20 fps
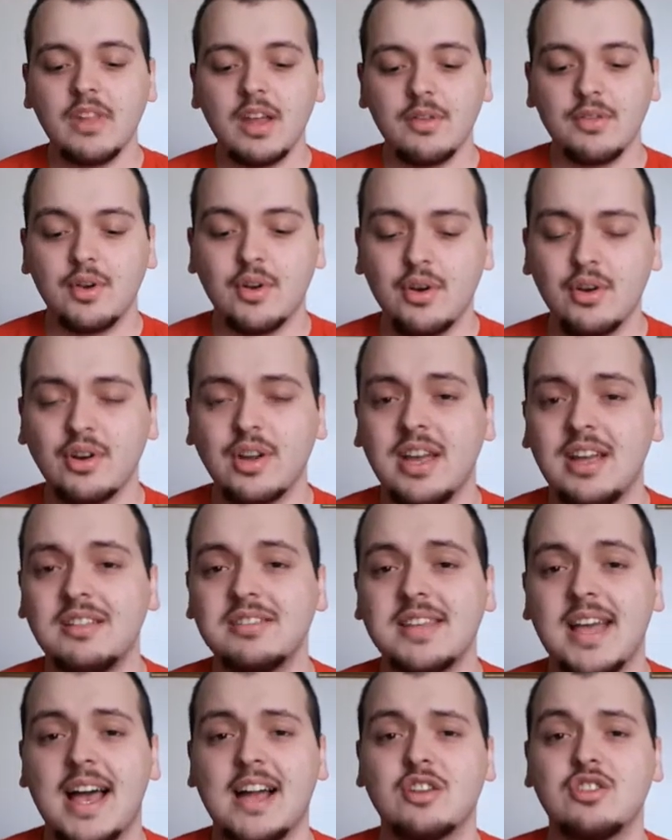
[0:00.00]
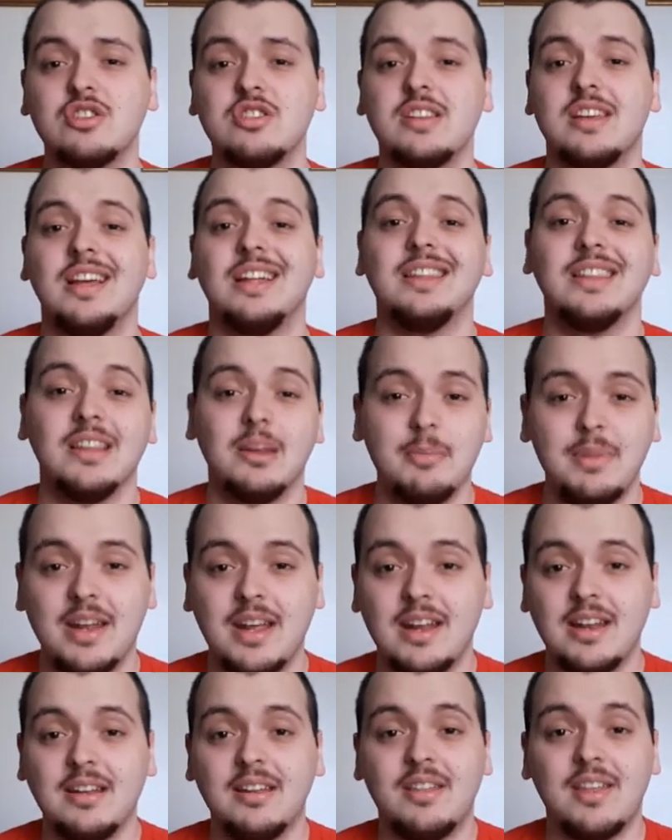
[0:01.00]
The Hurricanes actually
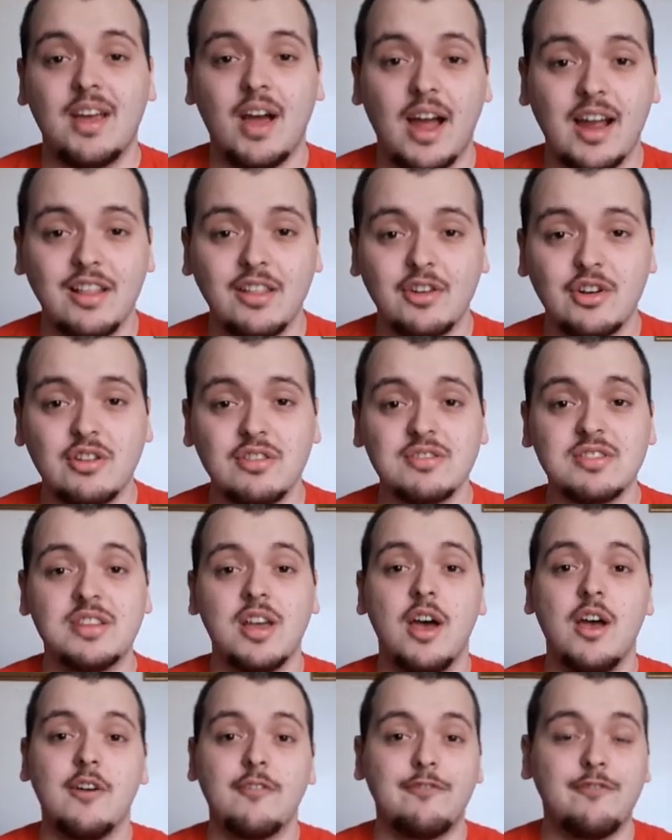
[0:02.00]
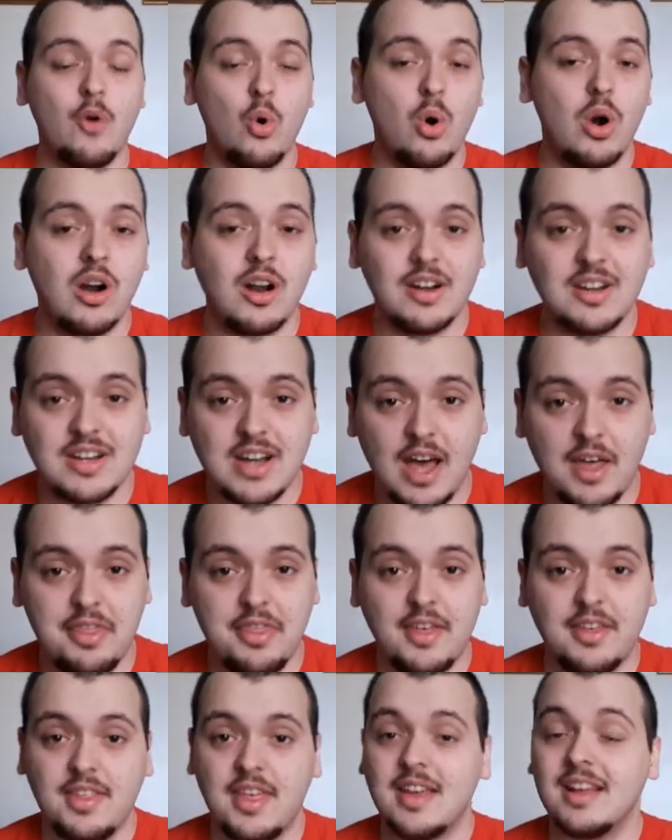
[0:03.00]
eliminated the Islanders for
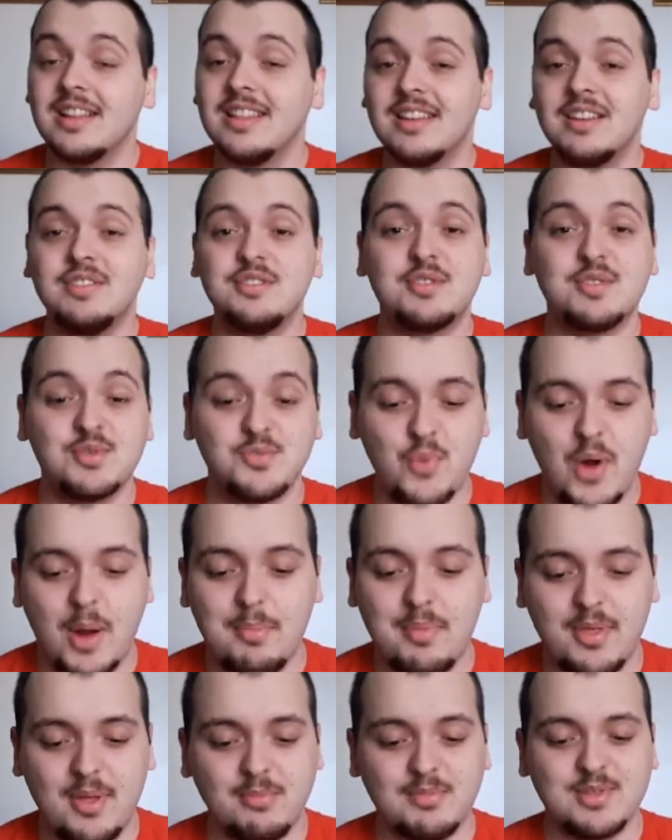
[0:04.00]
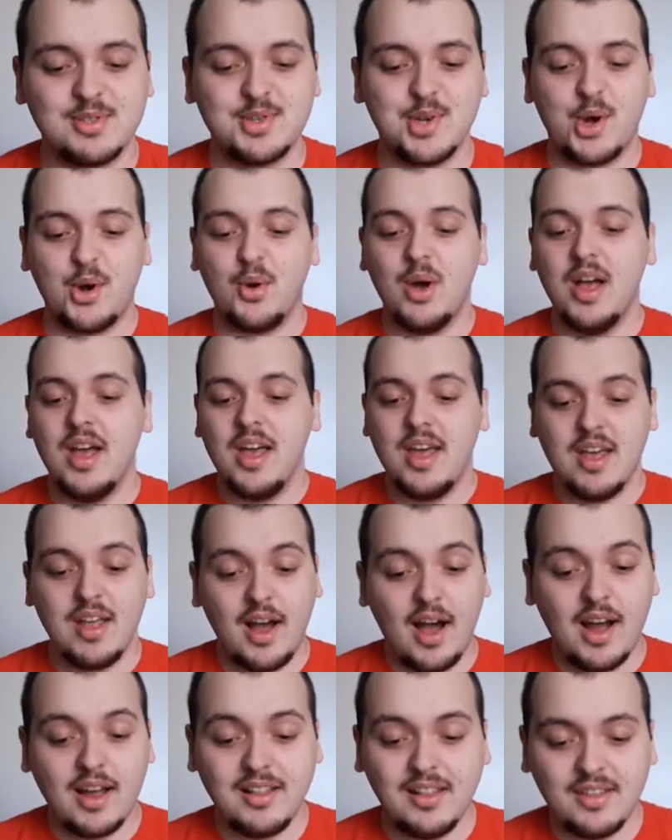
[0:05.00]
nothing. They clean swept them. So
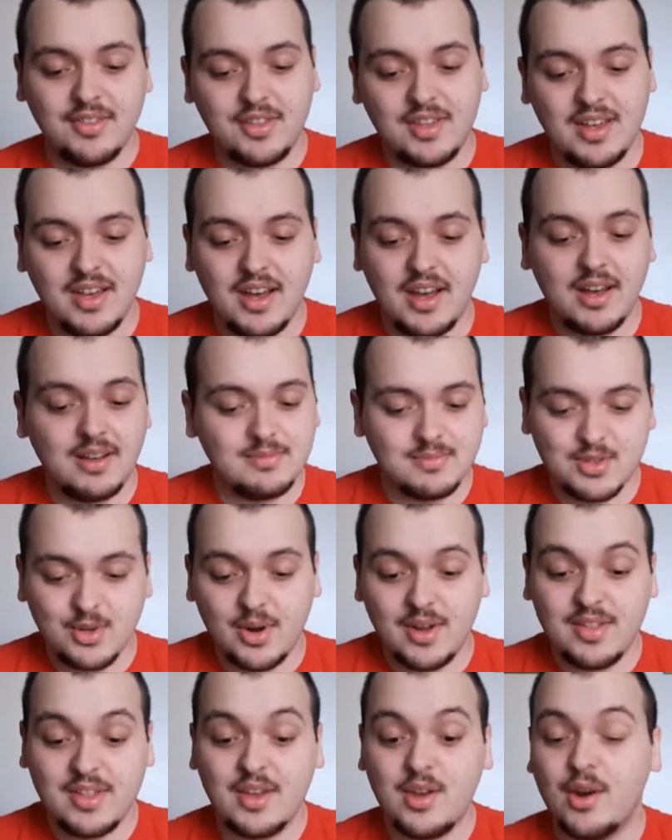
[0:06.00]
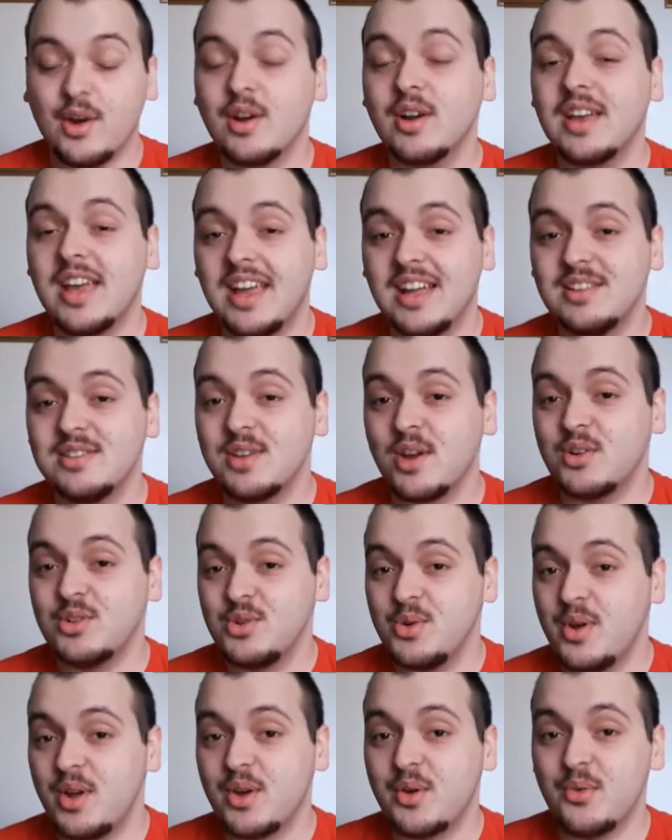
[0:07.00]
the Hurricanes are
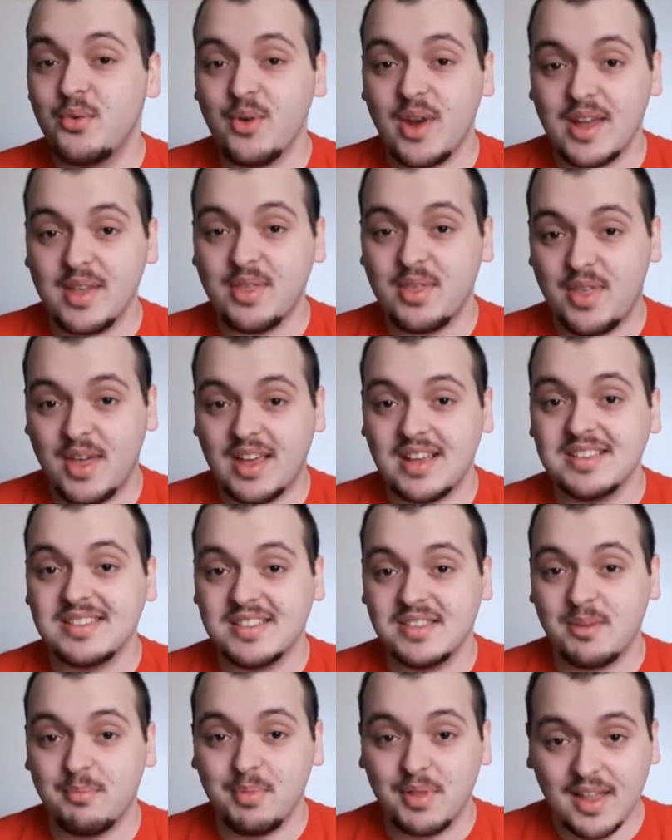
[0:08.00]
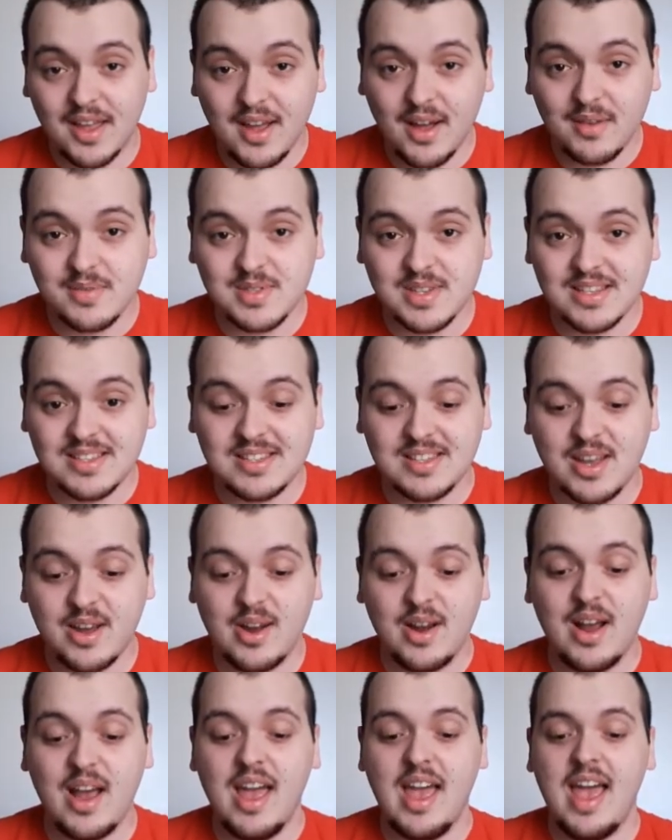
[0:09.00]
doing great things in the playoffs this
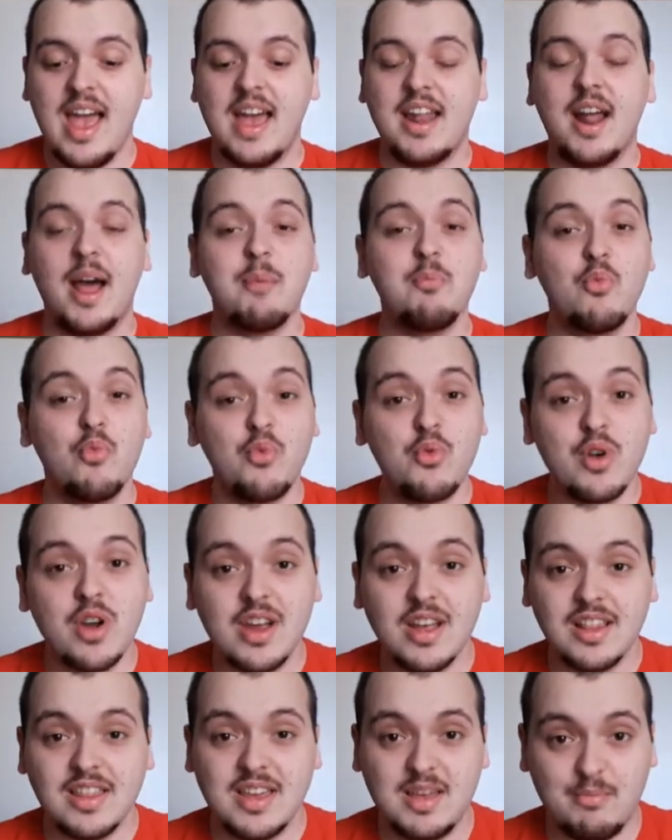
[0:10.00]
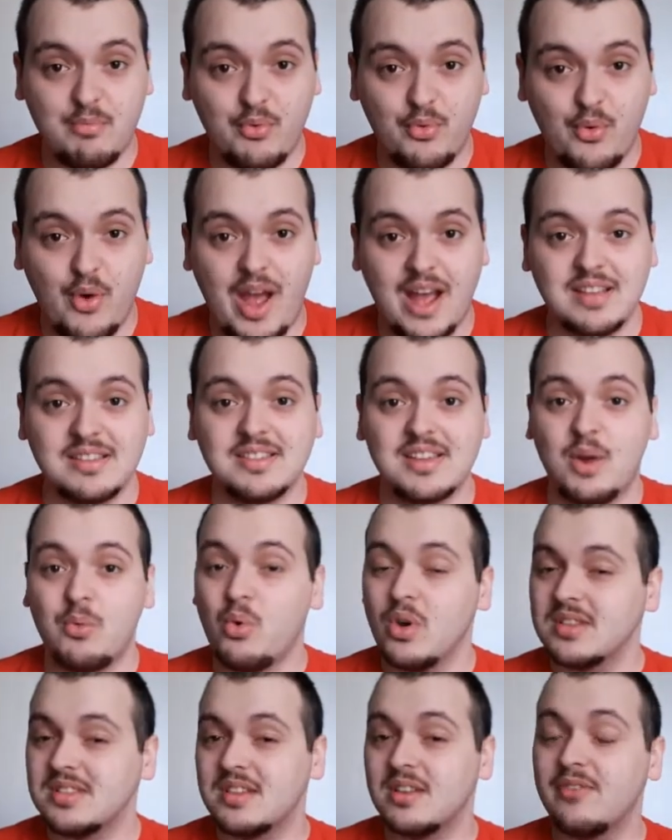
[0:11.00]
year, and I'm really impressed. I
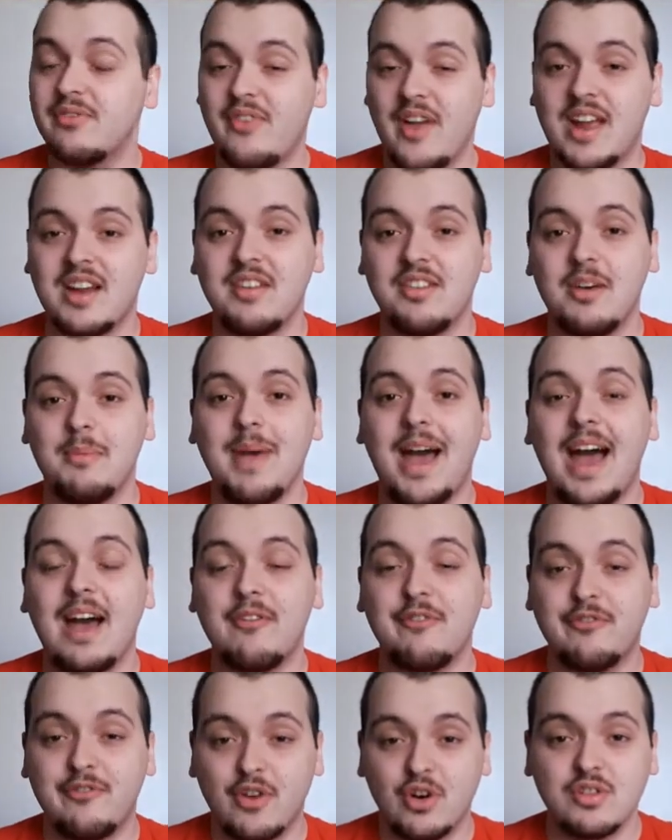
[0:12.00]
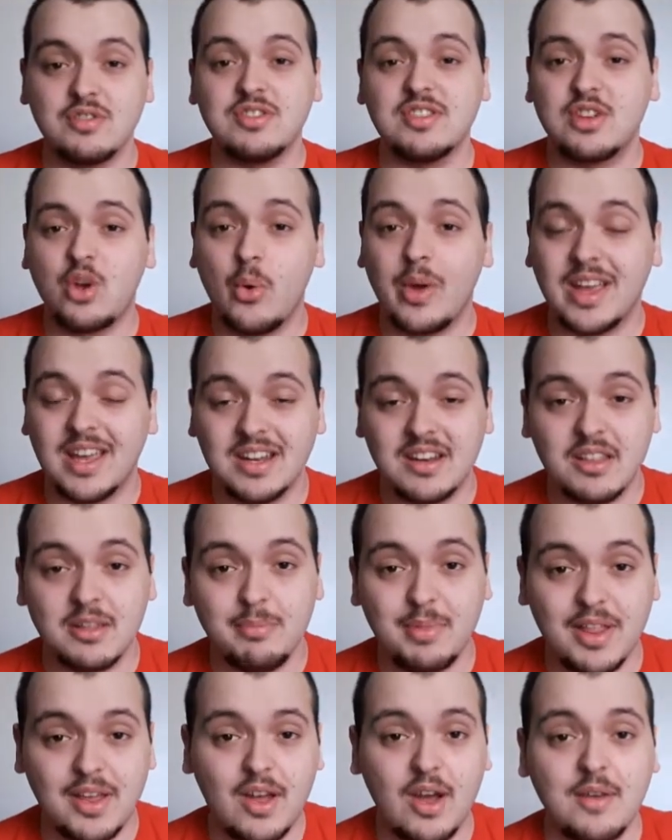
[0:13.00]
wasn't a fan of them at first going into the
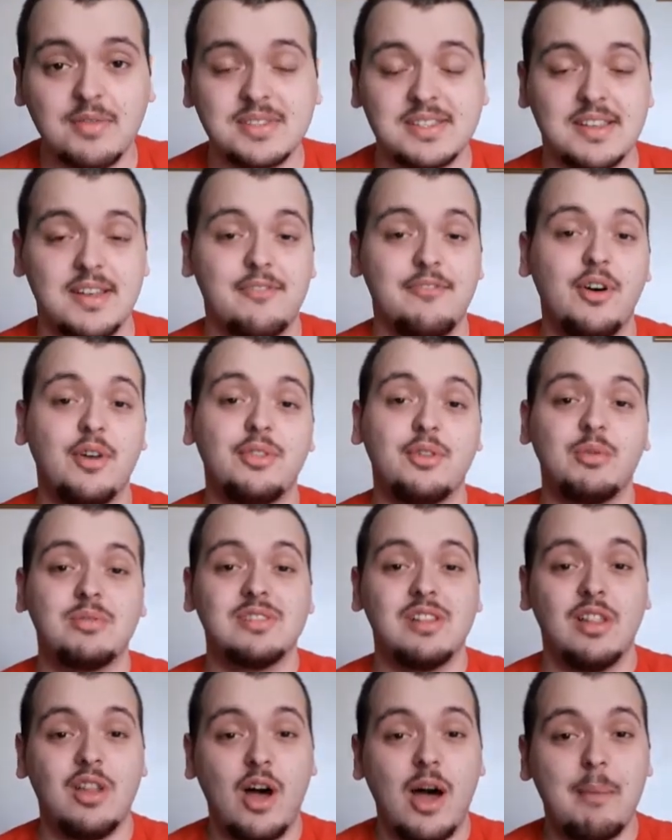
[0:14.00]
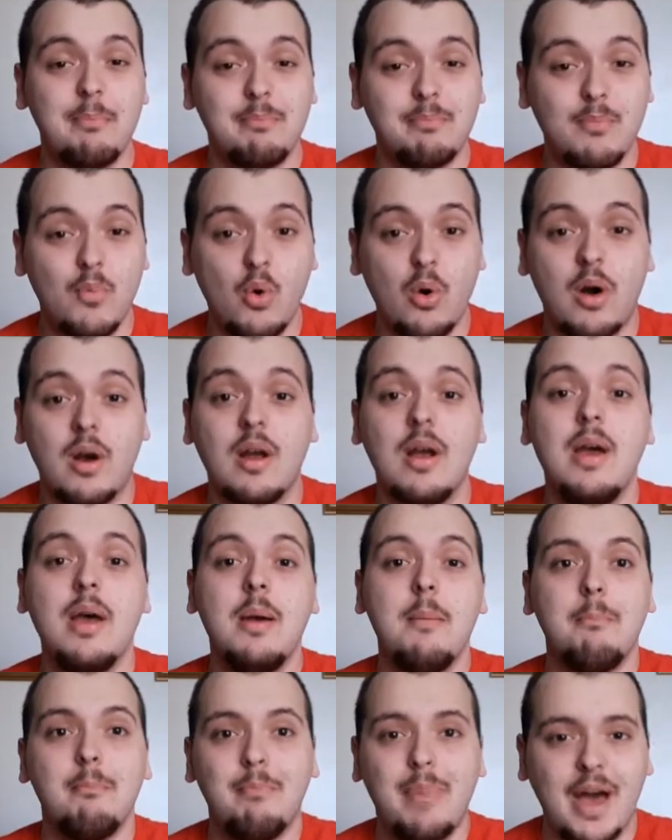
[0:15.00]
playoffs because I felt there was a lot more
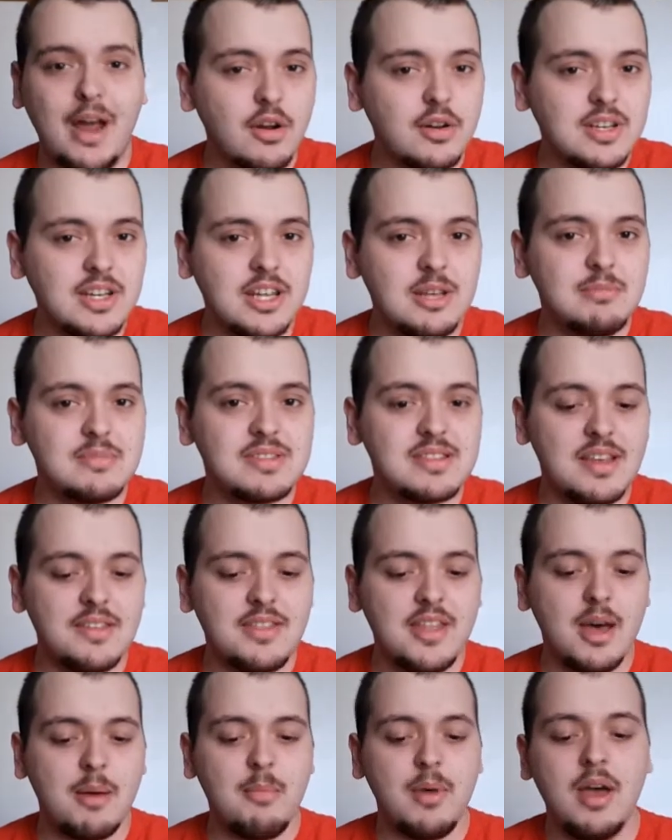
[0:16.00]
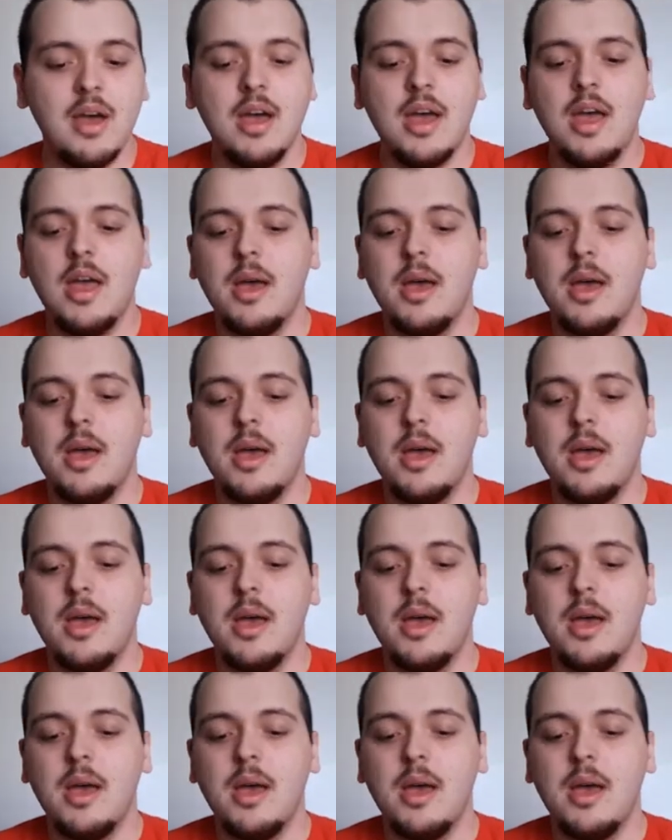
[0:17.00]
better teams than them.